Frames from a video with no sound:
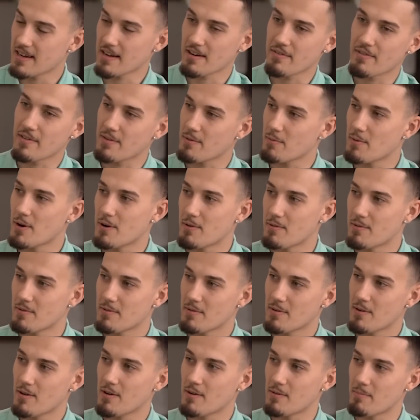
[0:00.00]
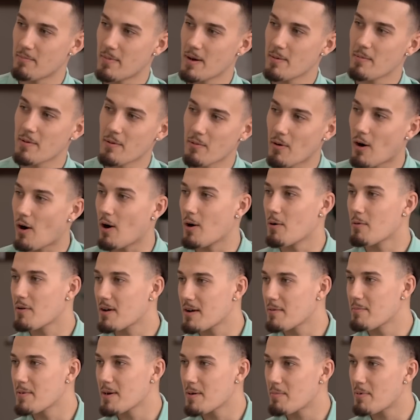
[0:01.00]
they're going to think, well, oh, maybe I
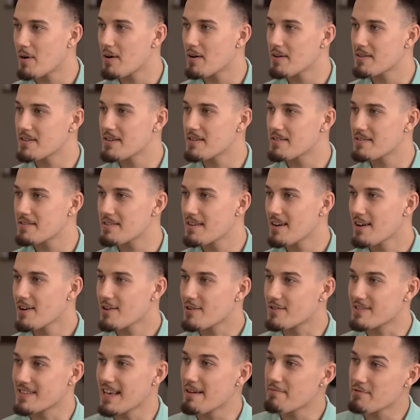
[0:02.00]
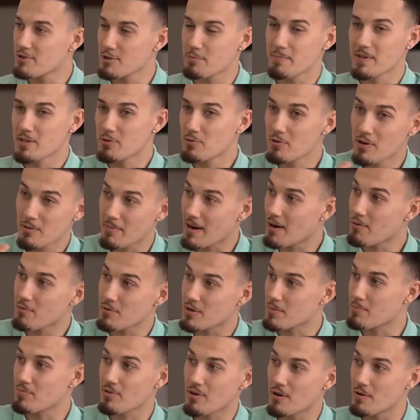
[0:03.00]
can be a part of this. Because they've just been talking about all
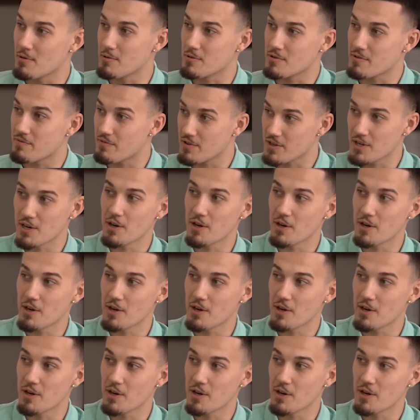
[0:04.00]
the pros for